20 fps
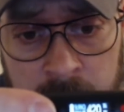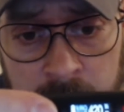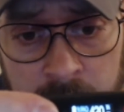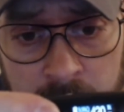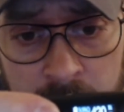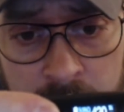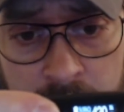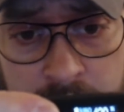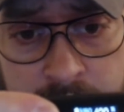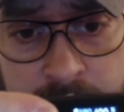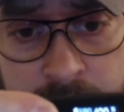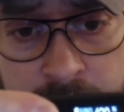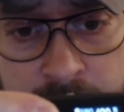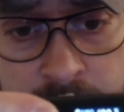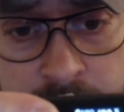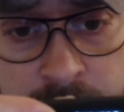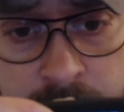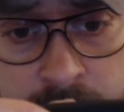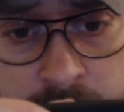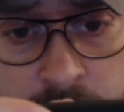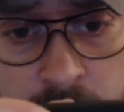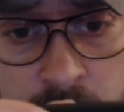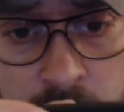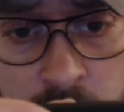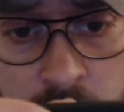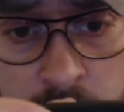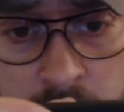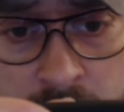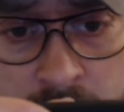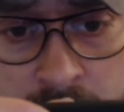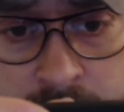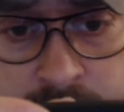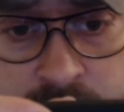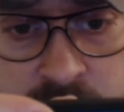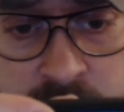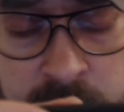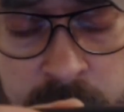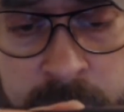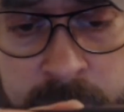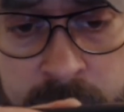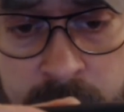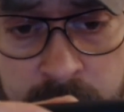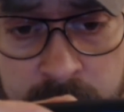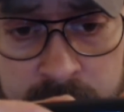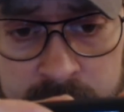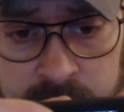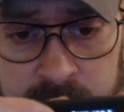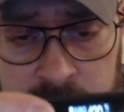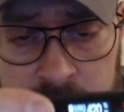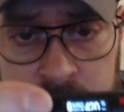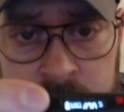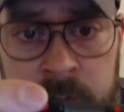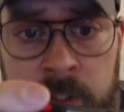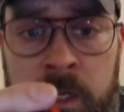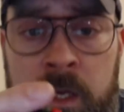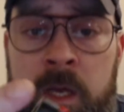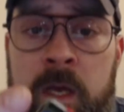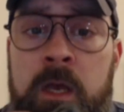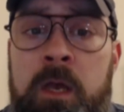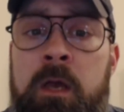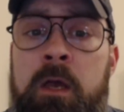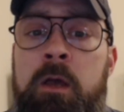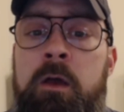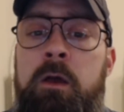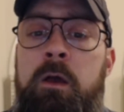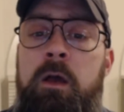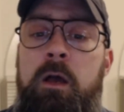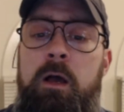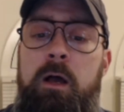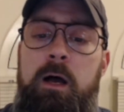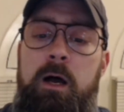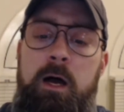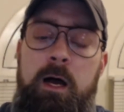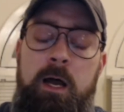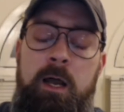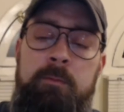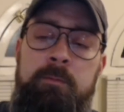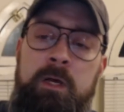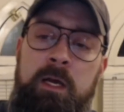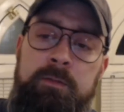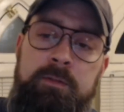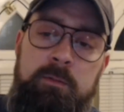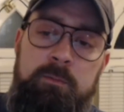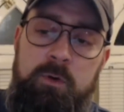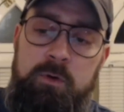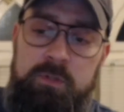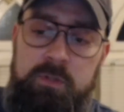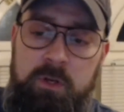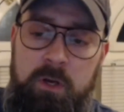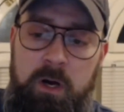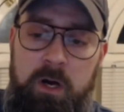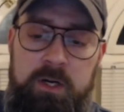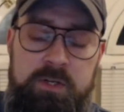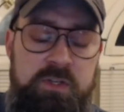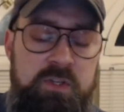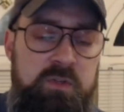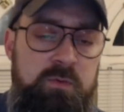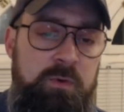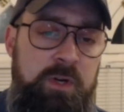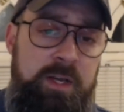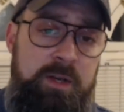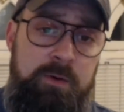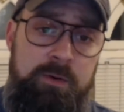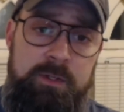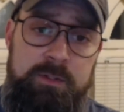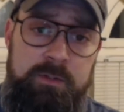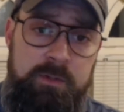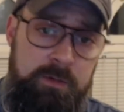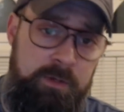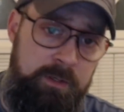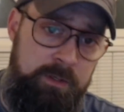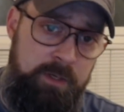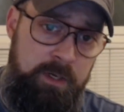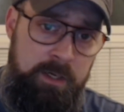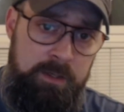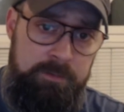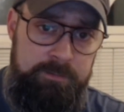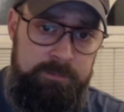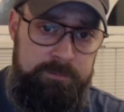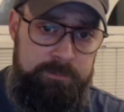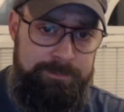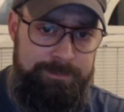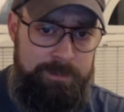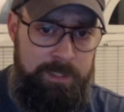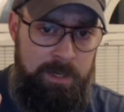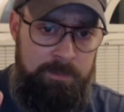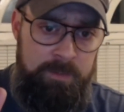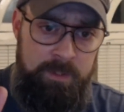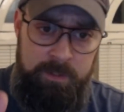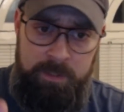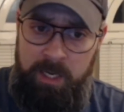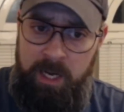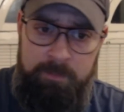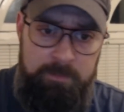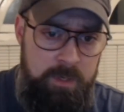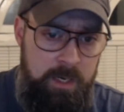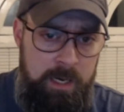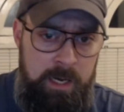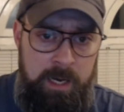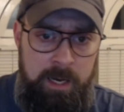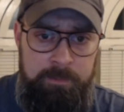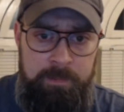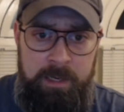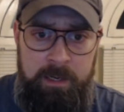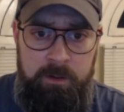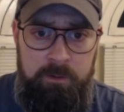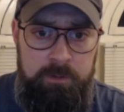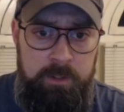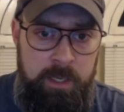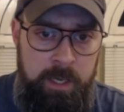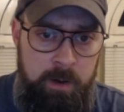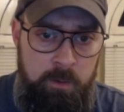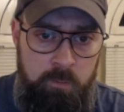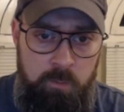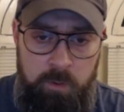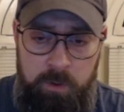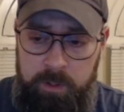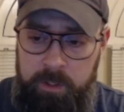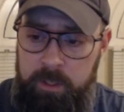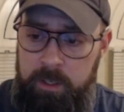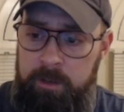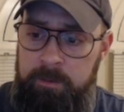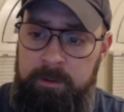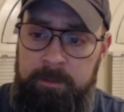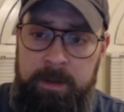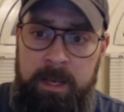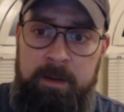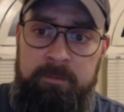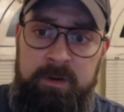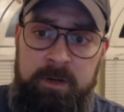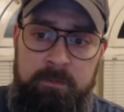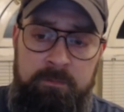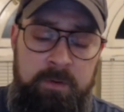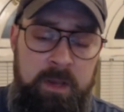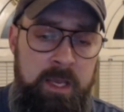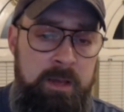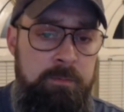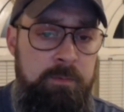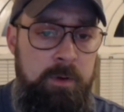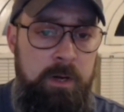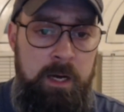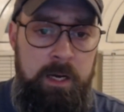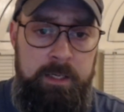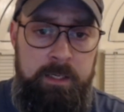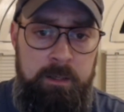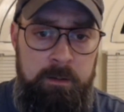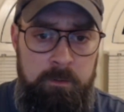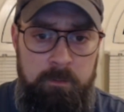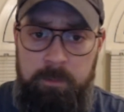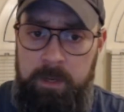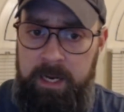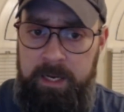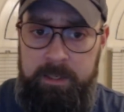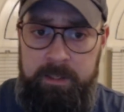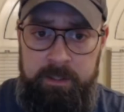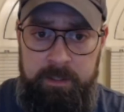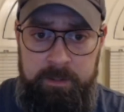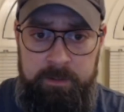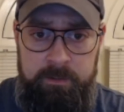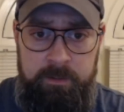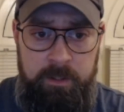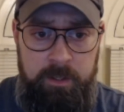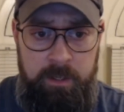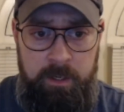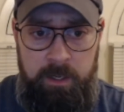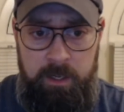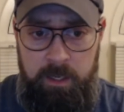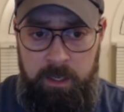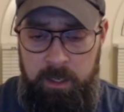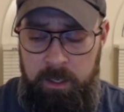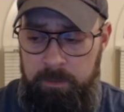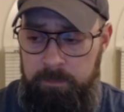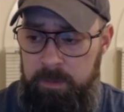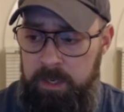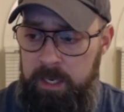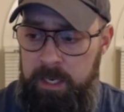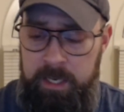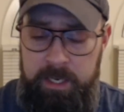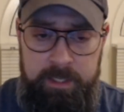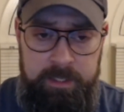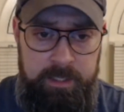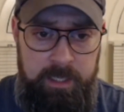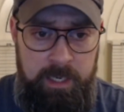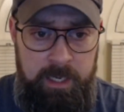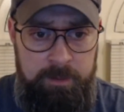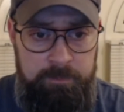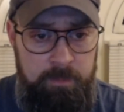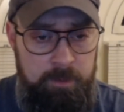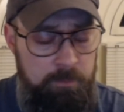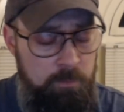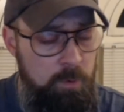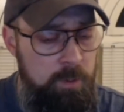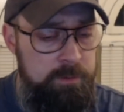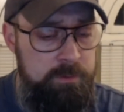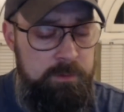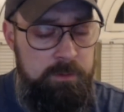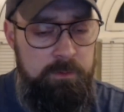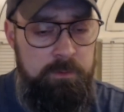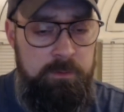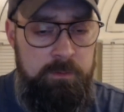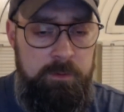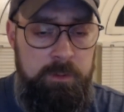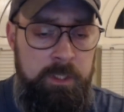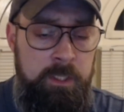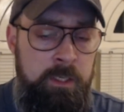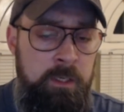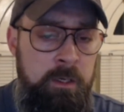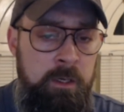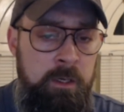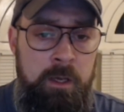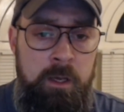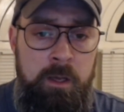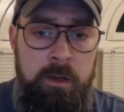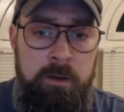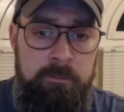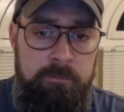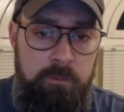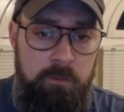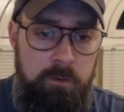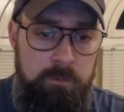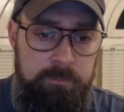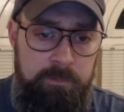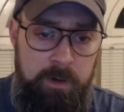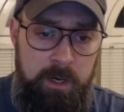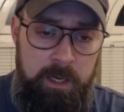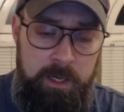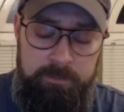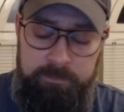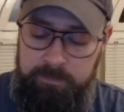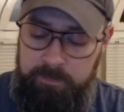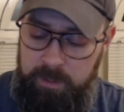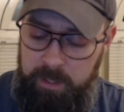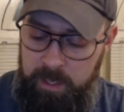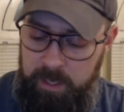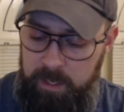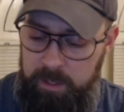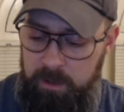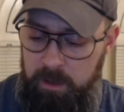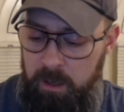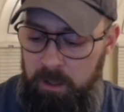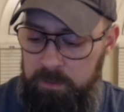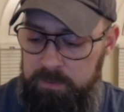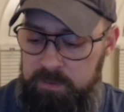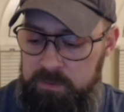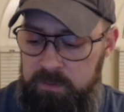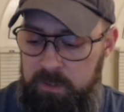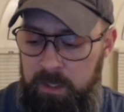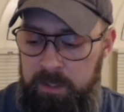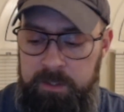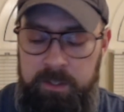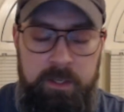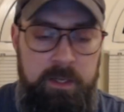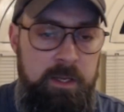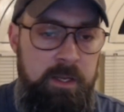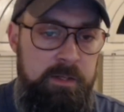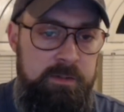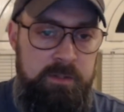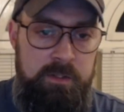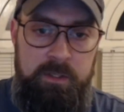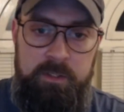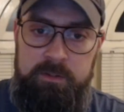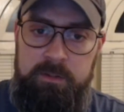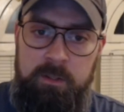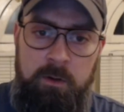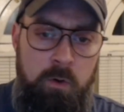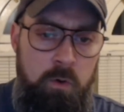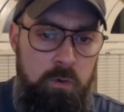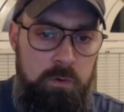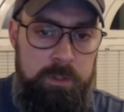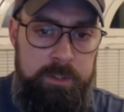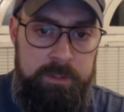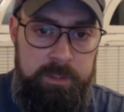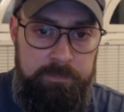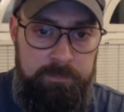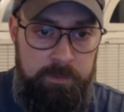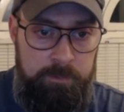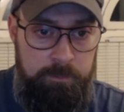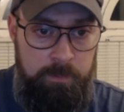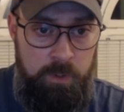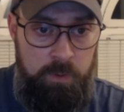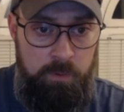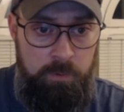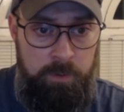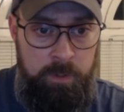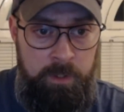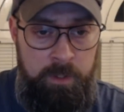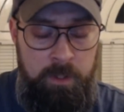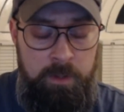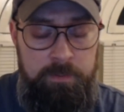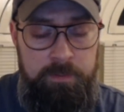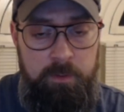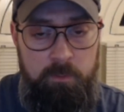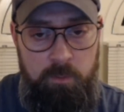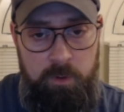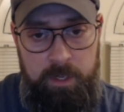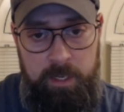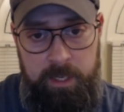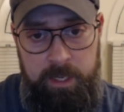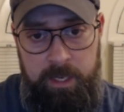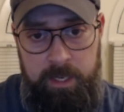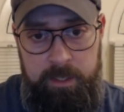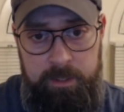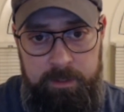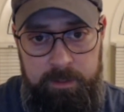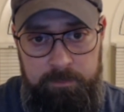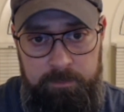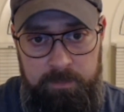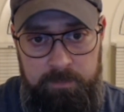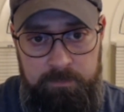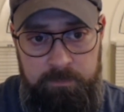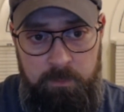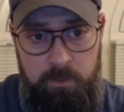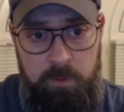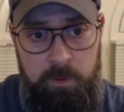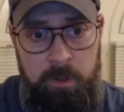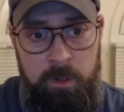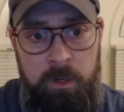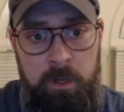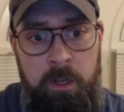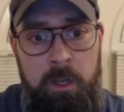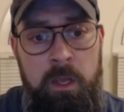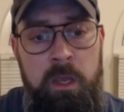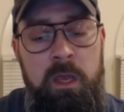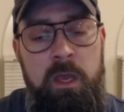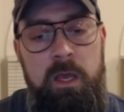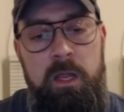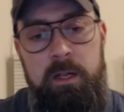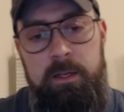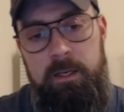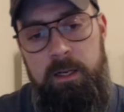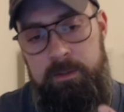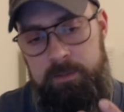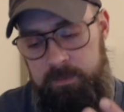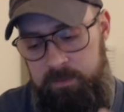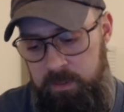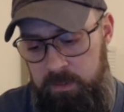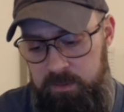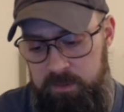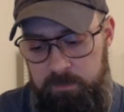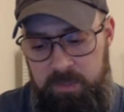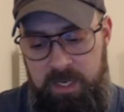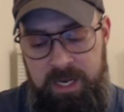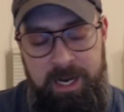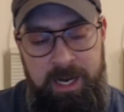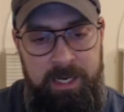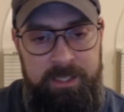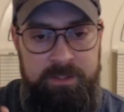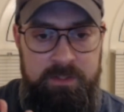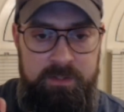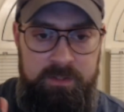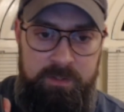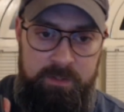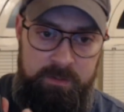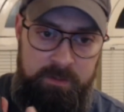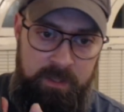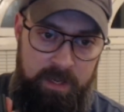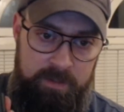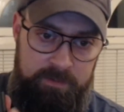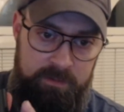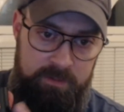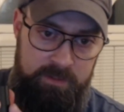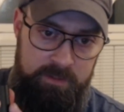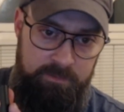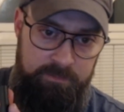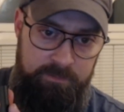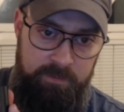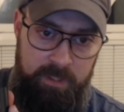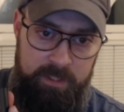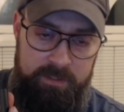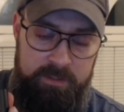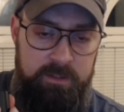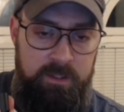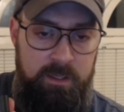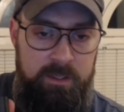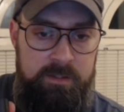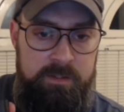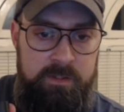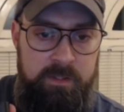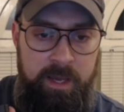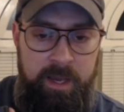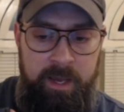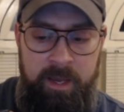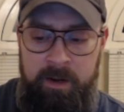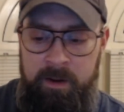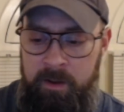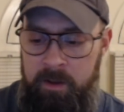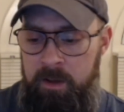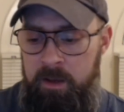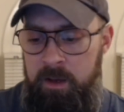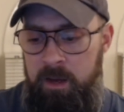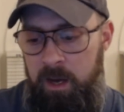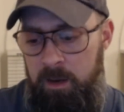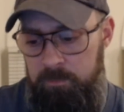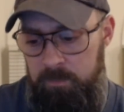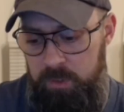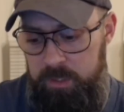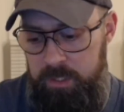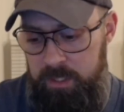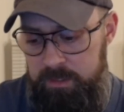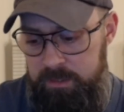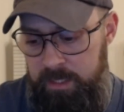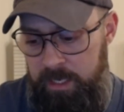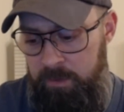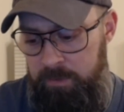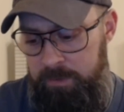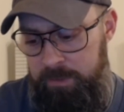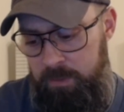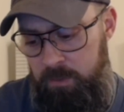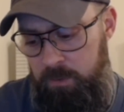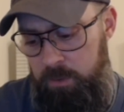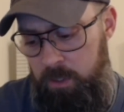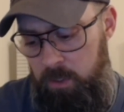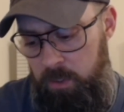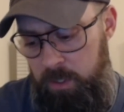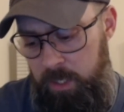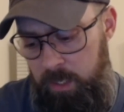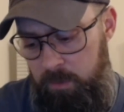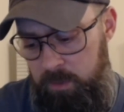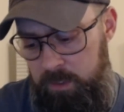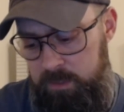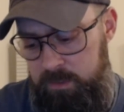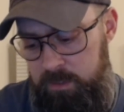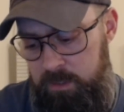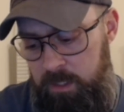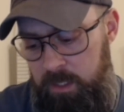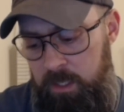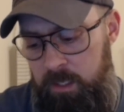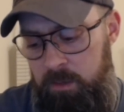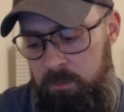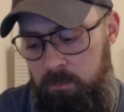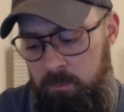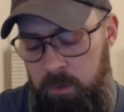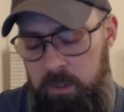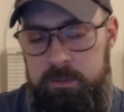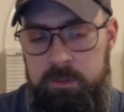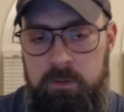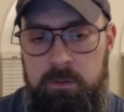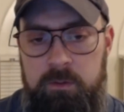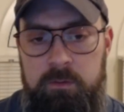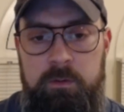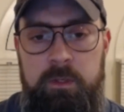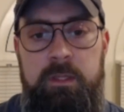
And why I'm showing you this is I'm not the most cautious when I go to turn it off. I'm out at work and I'm having a vape. I go back in and I'm at 1, 2, 3, 4, 5, and all of a sudden it's in a totally different mode than what I had it in before. And since I'm conscious that this device does that, I'm looking down and going, okay, what is it in? 1, 2, 3.